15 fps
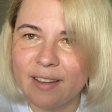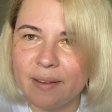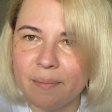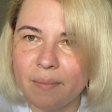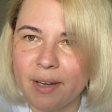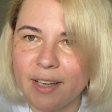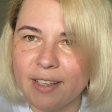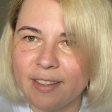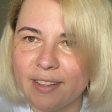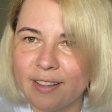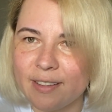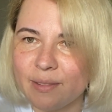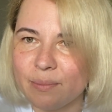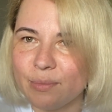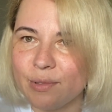My
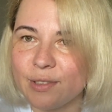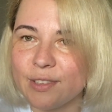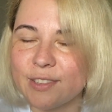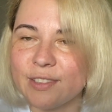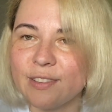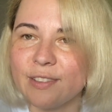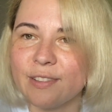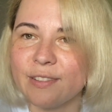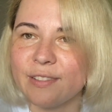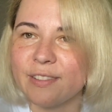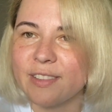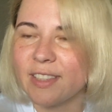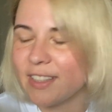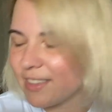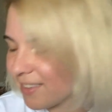yarn balls don't look that